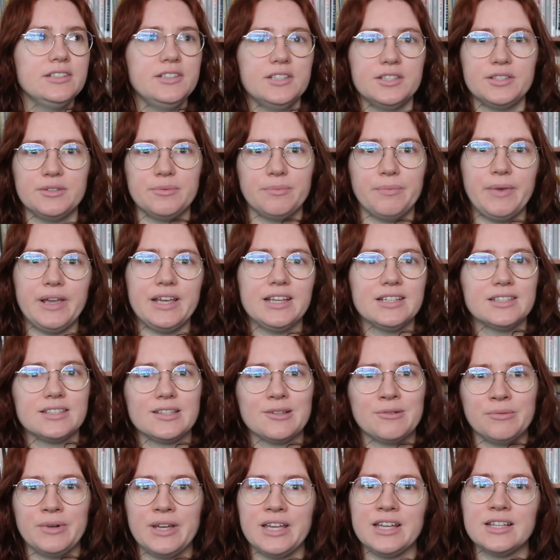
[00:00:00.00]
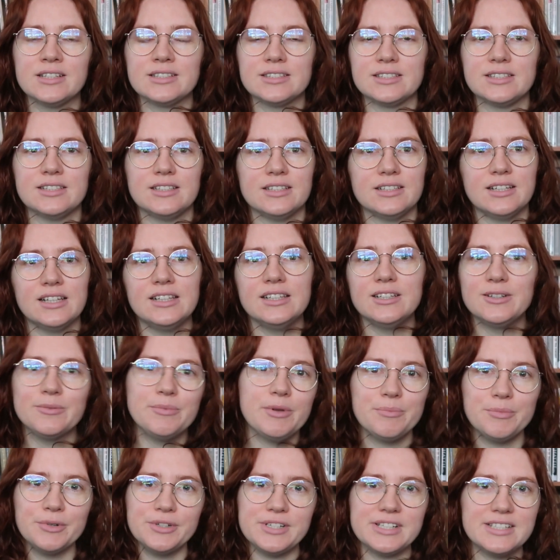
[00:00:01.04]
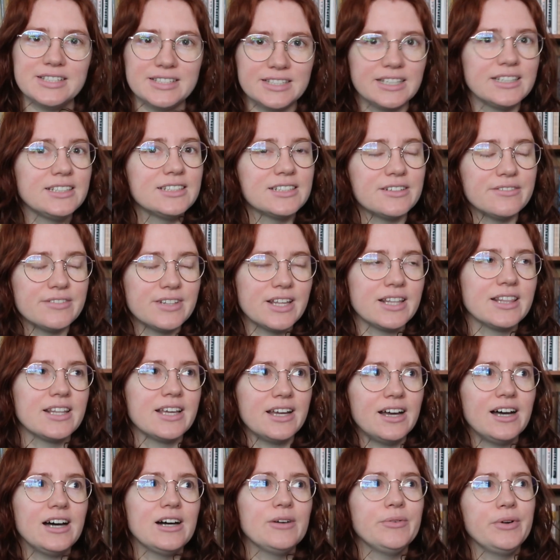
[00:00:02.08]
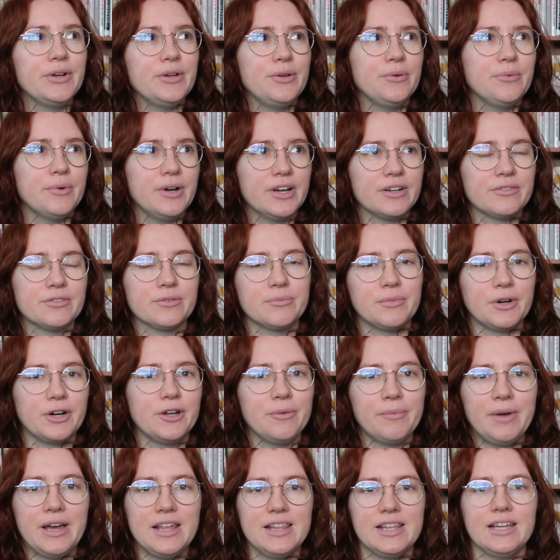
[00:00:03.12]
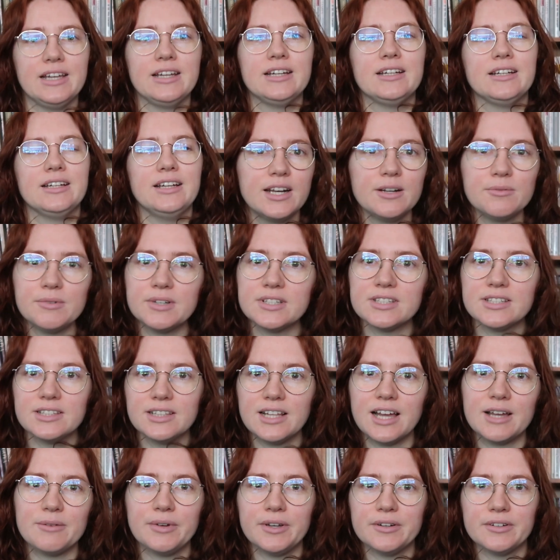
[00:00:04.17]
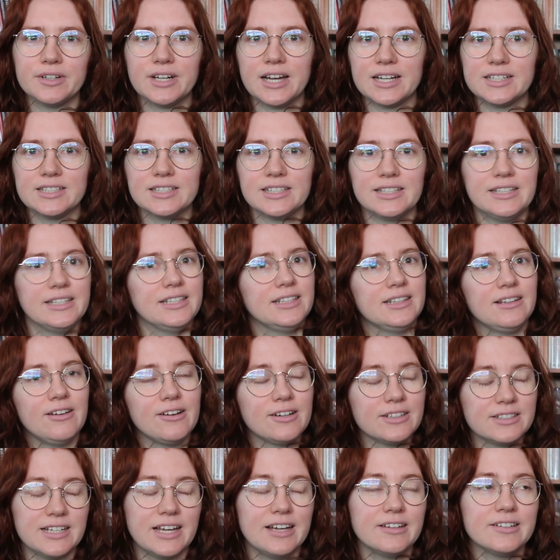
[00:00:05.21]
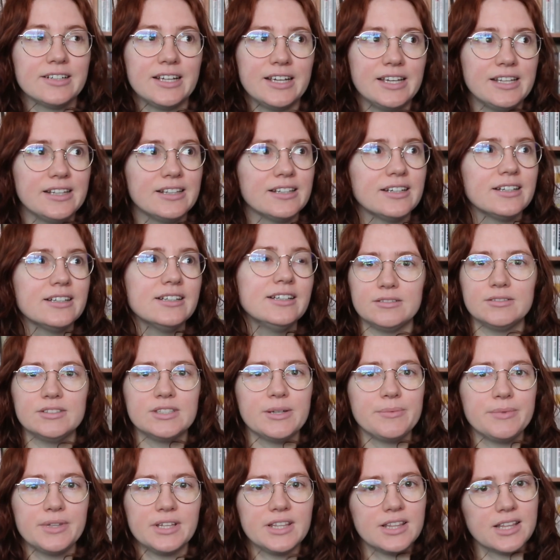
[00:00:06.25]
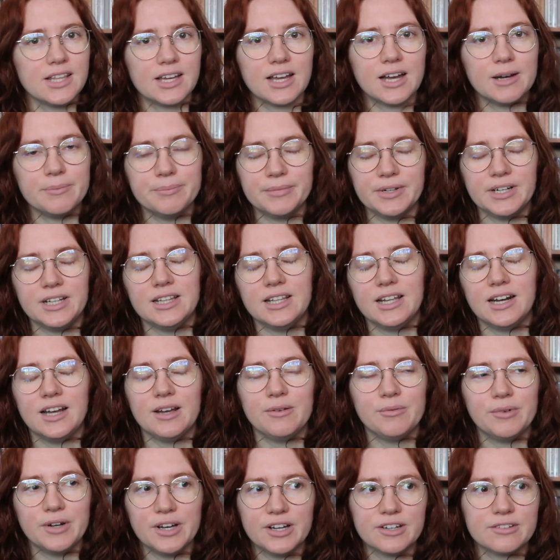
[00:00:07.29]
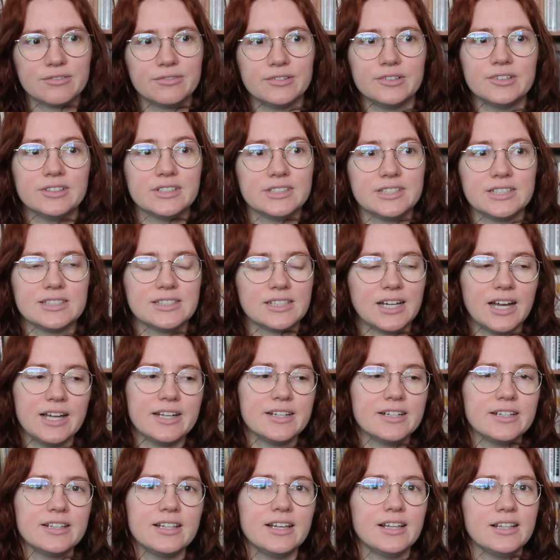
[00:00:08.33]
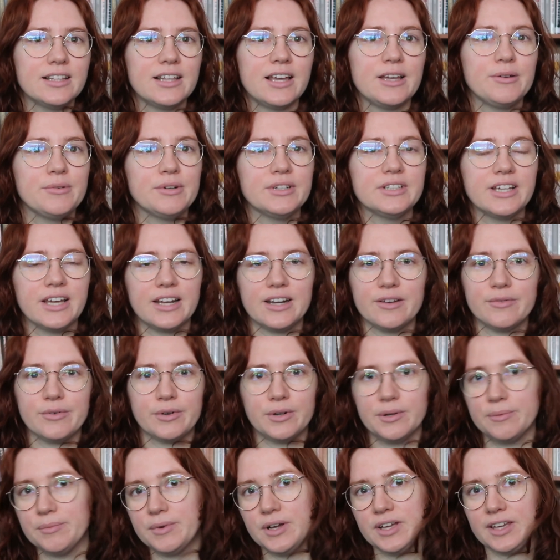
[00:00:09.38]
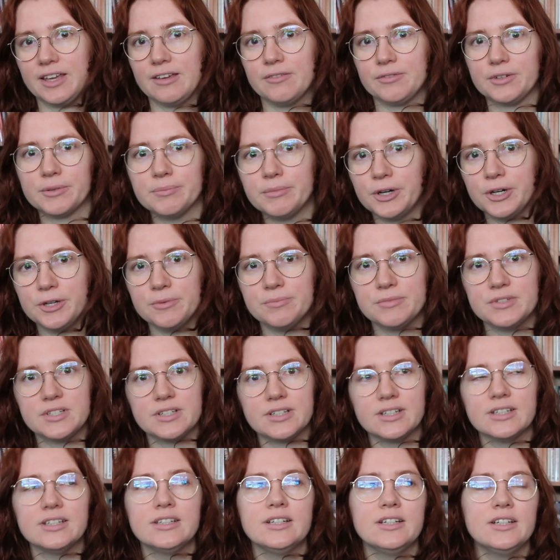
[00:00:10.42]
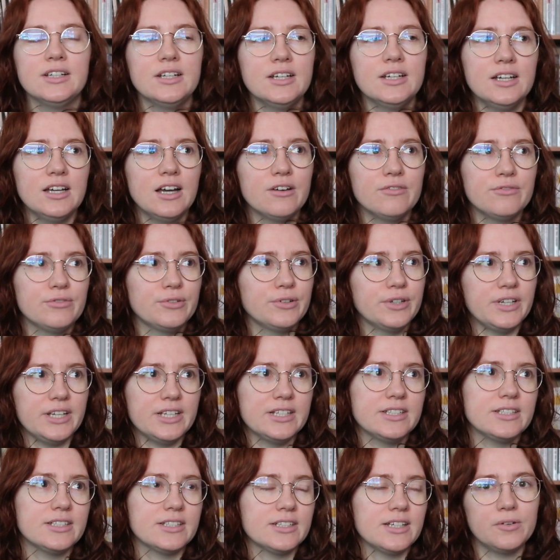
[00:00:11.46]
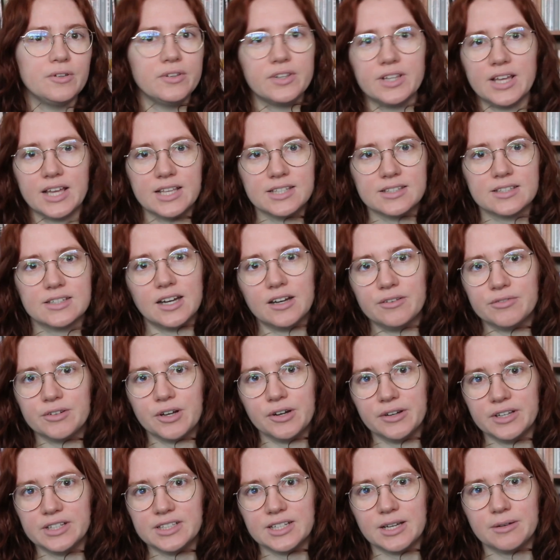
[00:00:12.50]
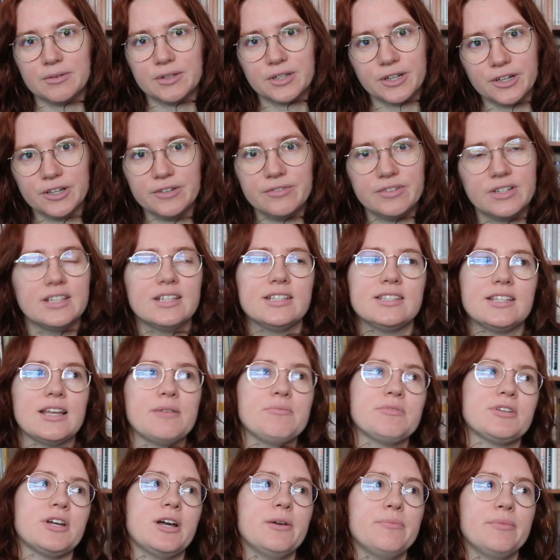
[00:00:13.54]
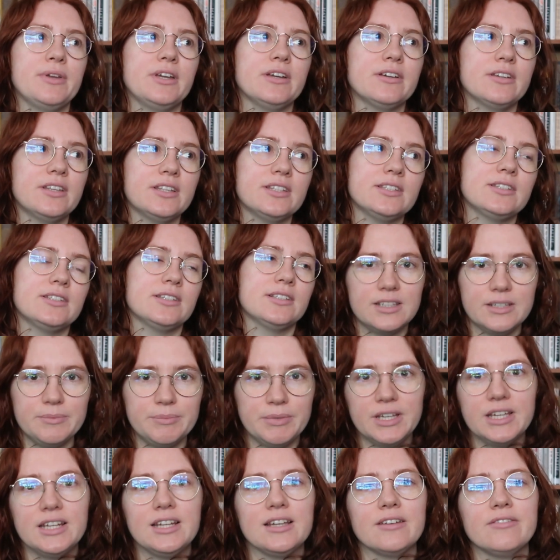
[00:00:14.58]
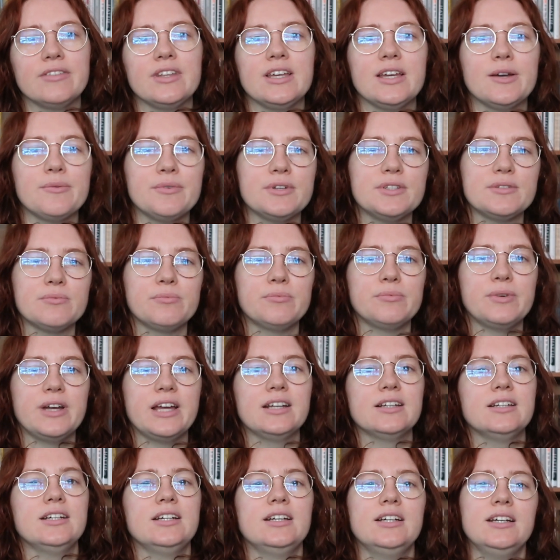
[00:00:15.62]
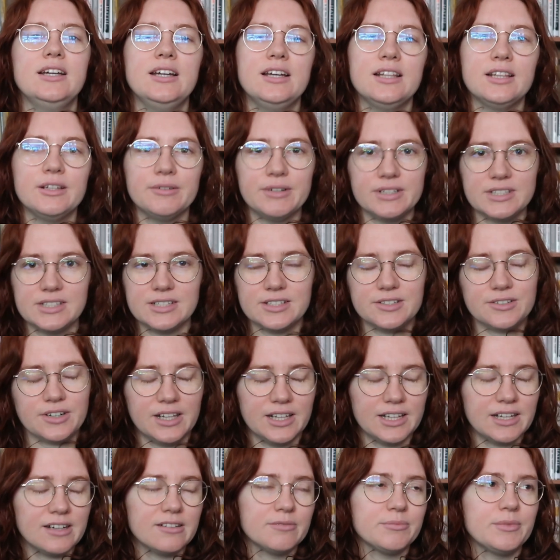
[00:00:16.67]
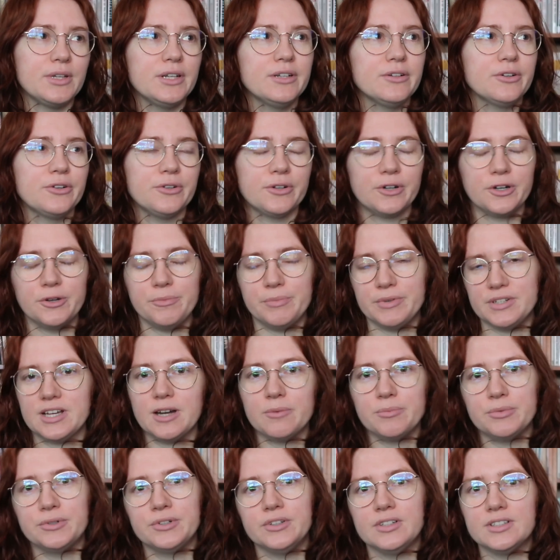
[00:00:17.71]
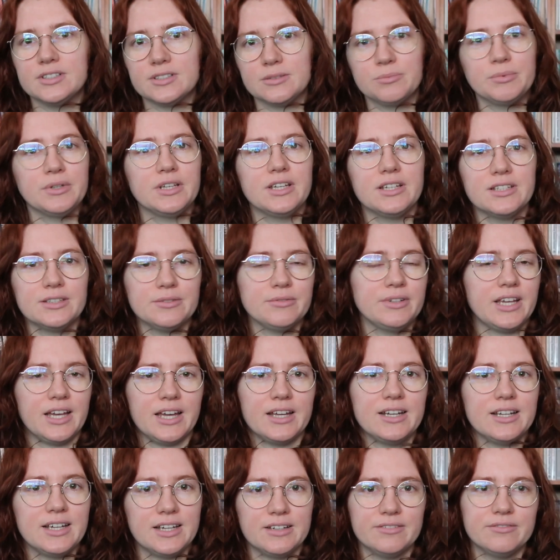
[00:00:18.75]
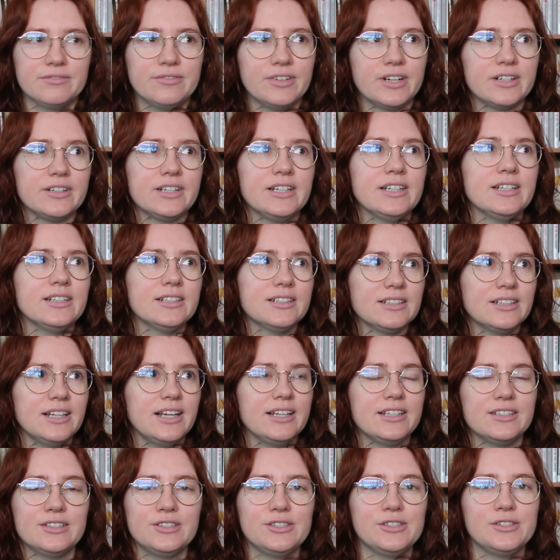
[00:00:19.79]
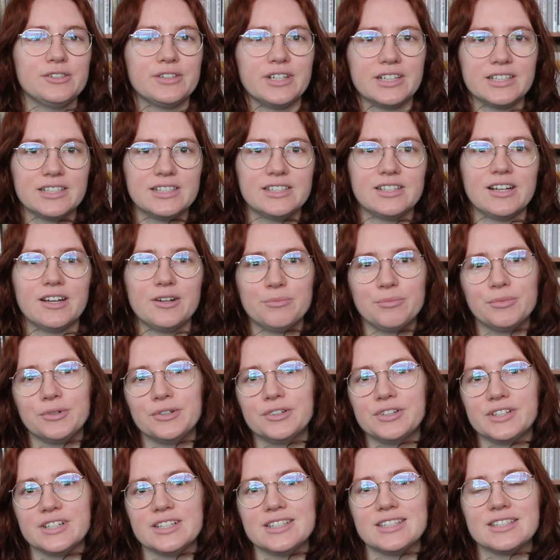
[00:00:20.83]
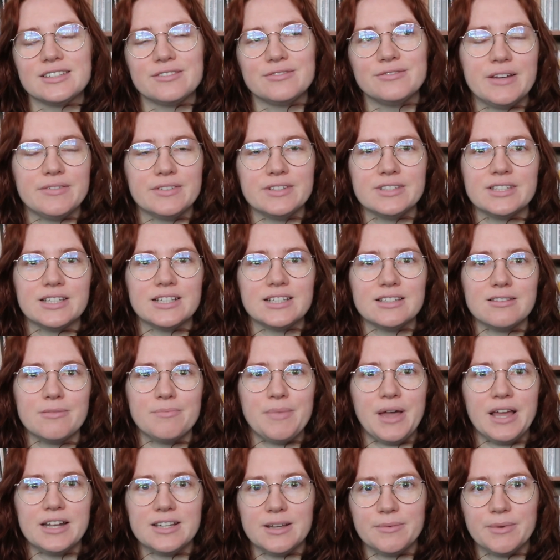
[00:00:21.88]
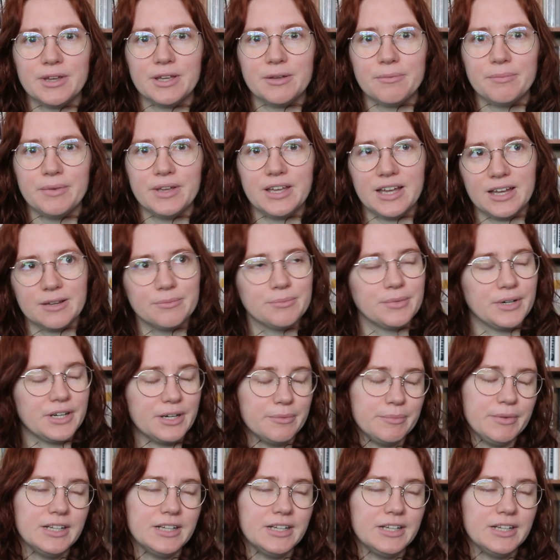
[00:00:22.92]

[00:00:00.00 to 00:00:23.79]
just makes the weeks a little bit more distinctive than they are when you work from home, I think. And it wasn't like we were actually in lockdown either. It was something that the company that I work for decided that they would get everyone working from home to avoid all their staff going down with COVID at the same time, because the beginning of the year was when the Western Australian government opened our borders, because we had had very like strict shut borders ever since the pandemic began, pretty